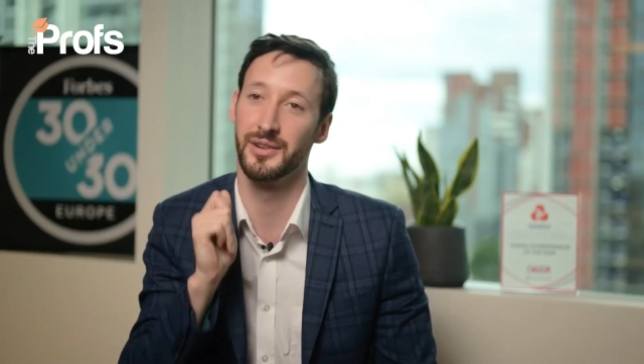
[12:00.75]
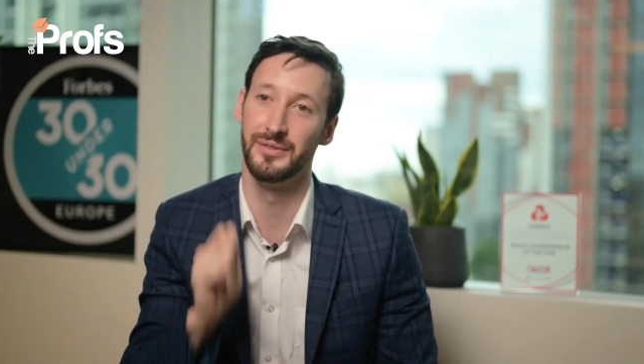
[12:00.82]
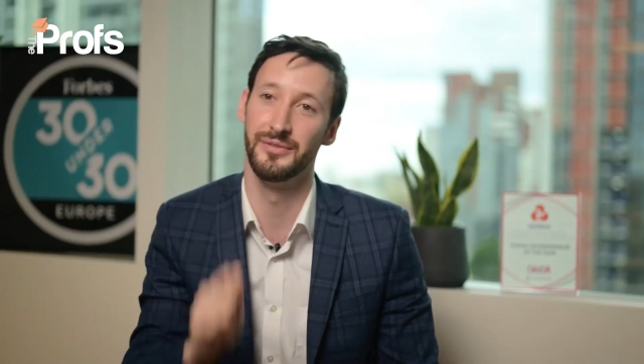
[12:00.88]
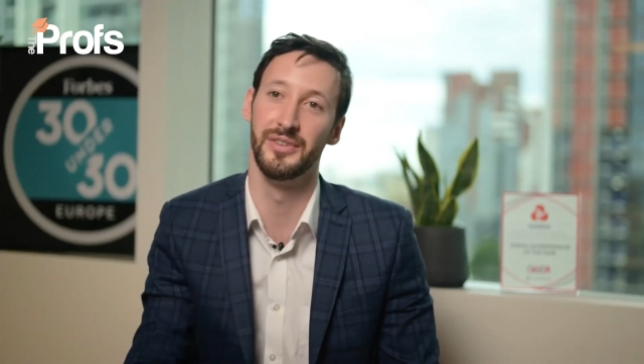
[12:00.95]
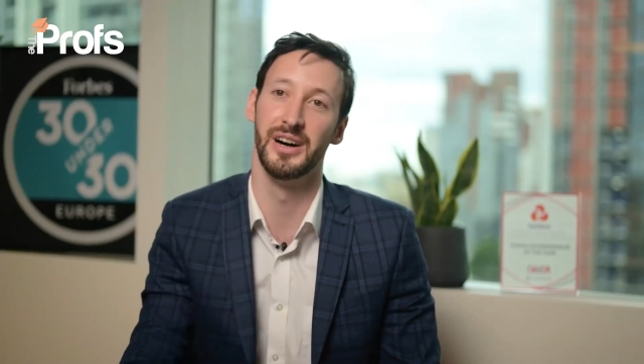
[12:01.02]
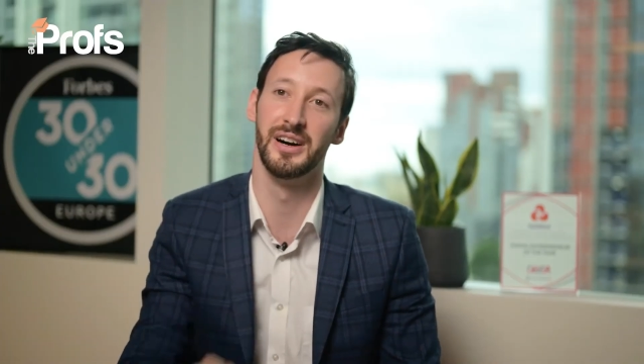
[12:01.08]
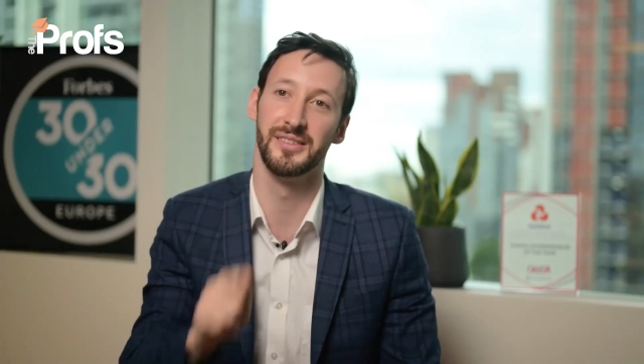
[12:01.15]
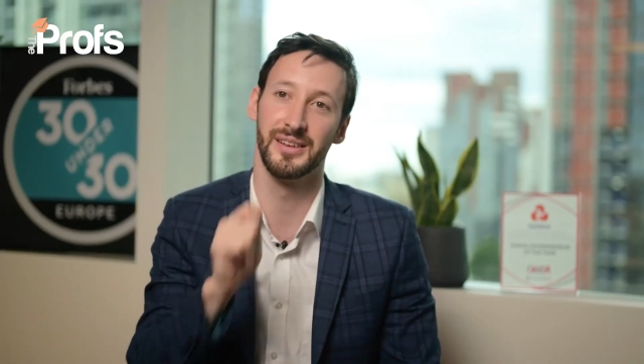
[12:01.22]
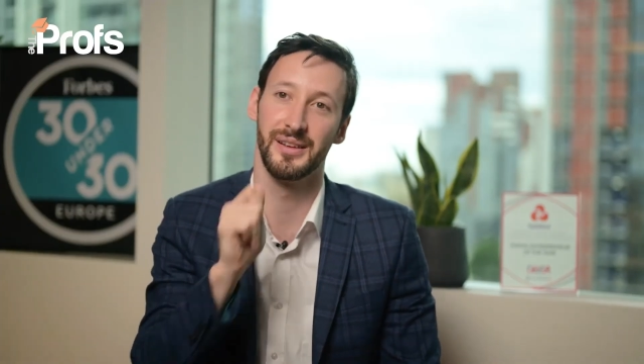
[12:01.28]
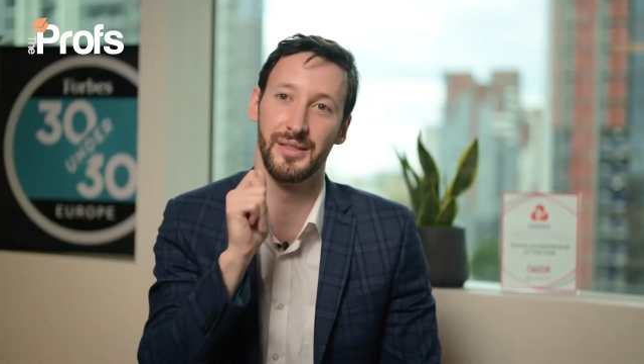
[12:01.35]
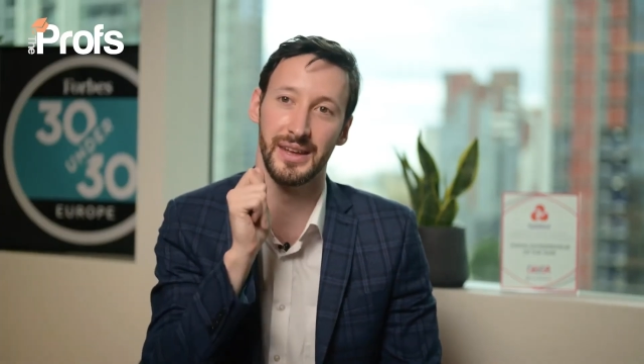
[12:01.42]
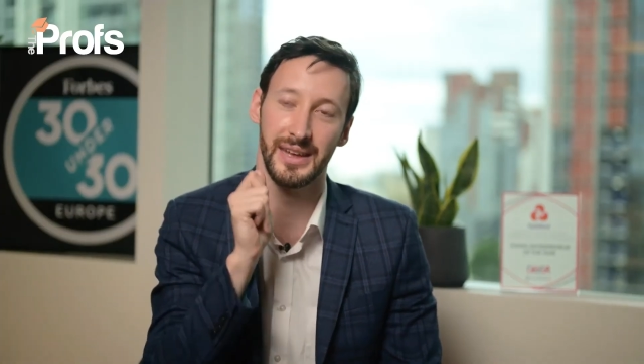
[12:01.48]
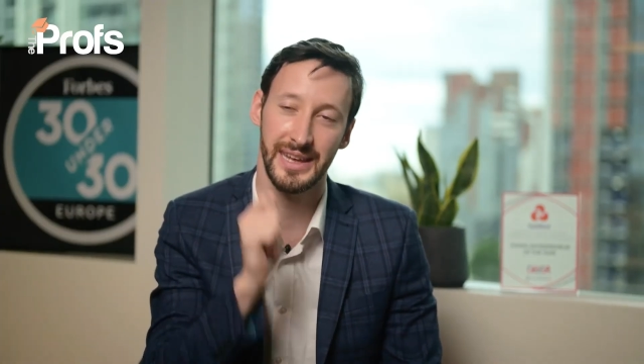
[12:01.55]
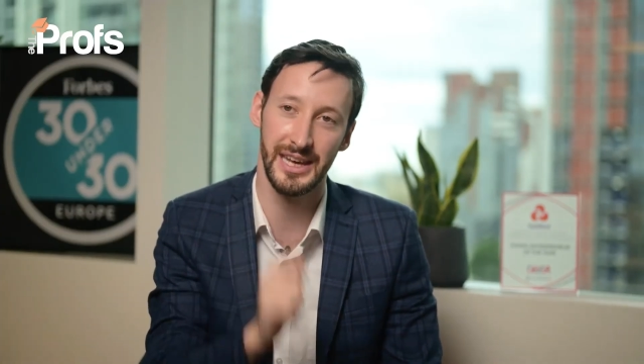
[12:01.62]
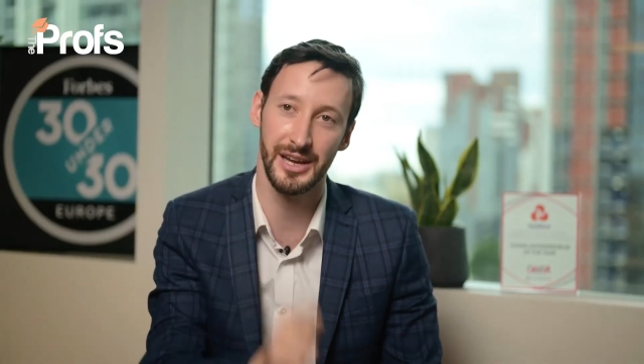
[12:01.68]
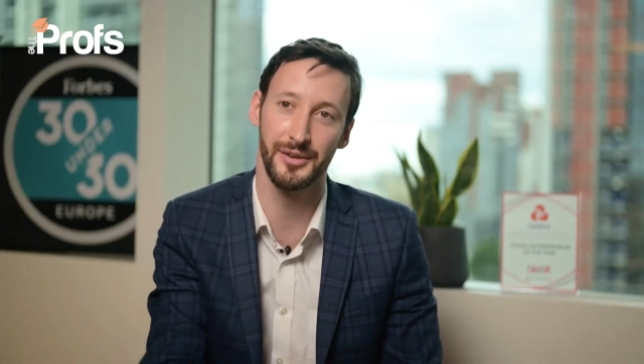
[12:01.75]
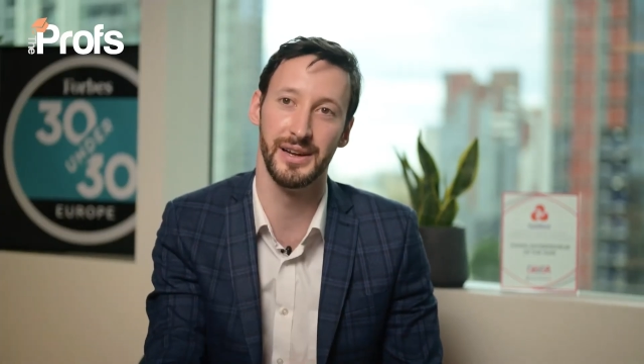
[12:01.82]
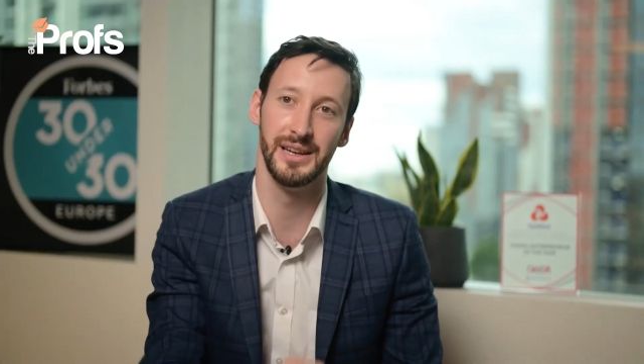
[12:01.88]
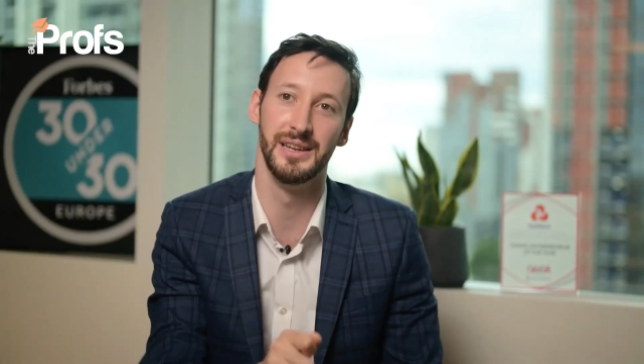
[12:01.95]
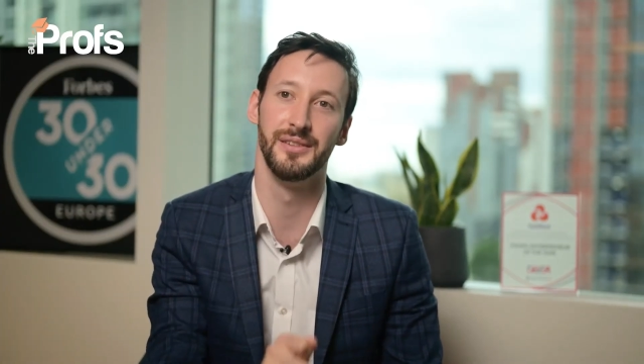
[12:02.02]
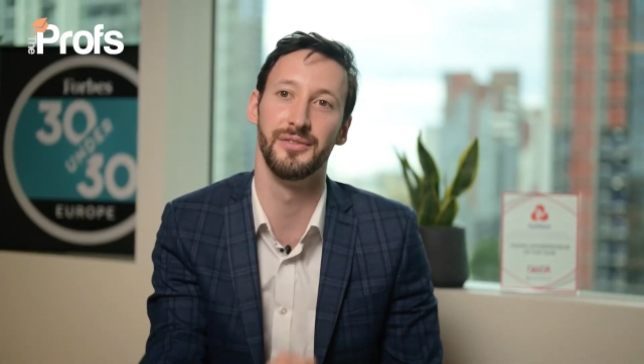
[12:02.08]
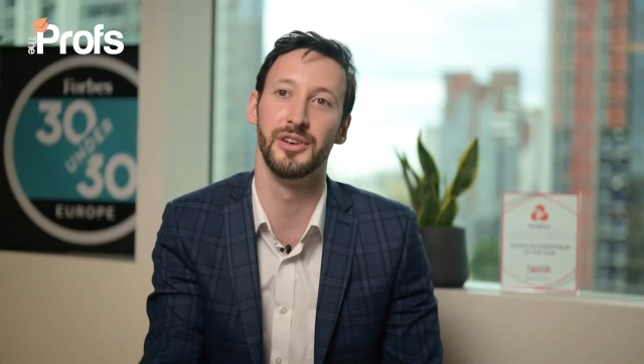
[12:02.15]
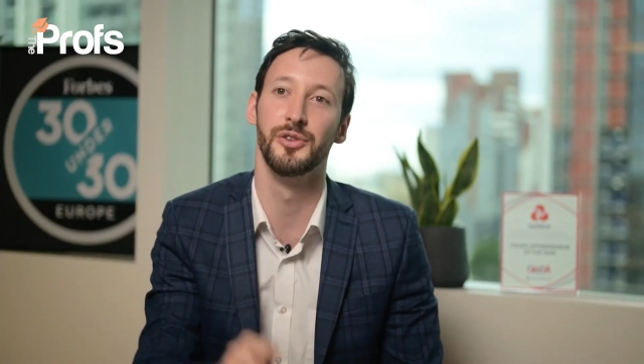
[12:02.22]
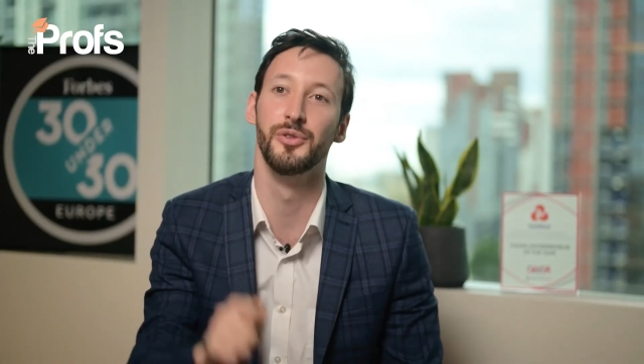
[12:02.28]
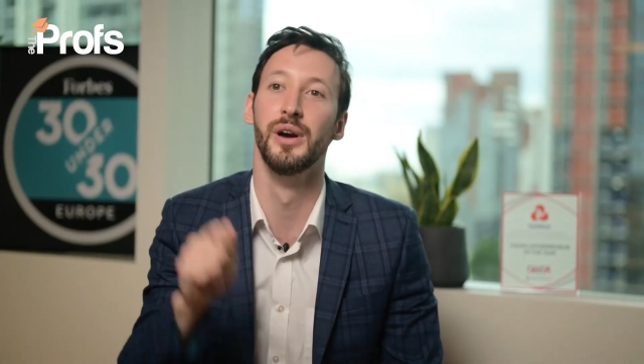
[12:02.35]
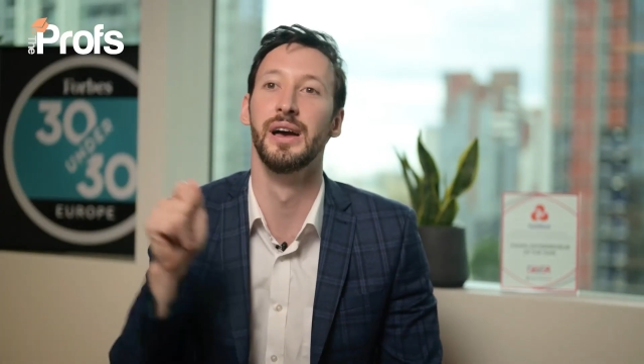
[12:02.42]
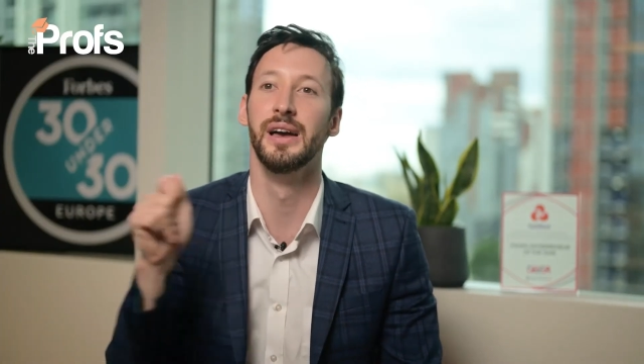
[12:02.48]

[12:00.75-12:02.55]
converting the Kira interview